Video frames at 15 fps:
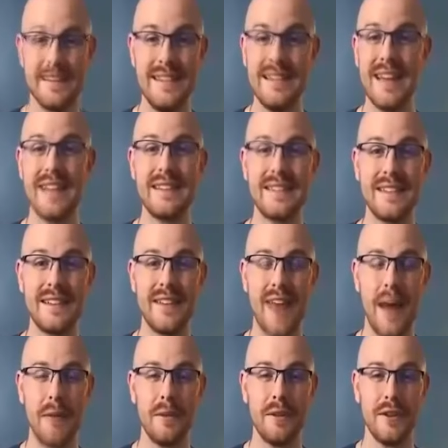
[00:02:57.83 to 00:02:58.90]
The second skill
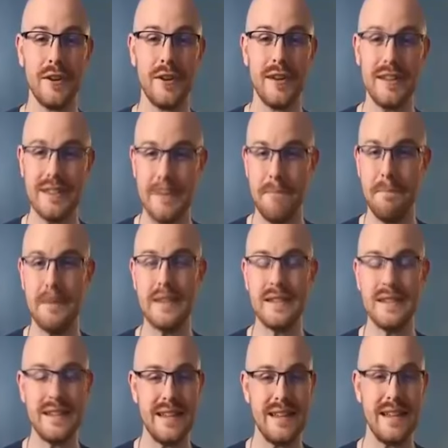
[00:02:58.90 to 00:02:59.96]
that I will learn is a
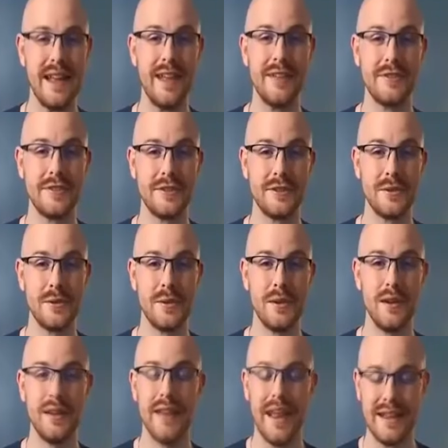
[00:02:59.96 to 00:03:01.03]
business intelligence
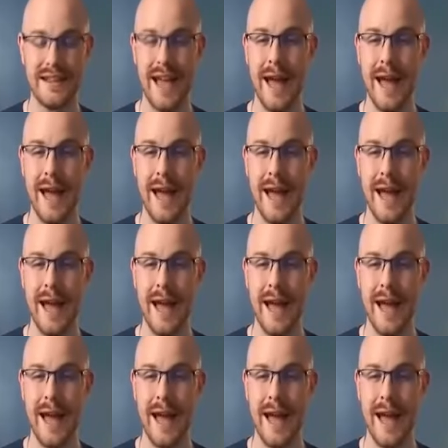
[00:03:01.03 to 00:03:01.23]
tool like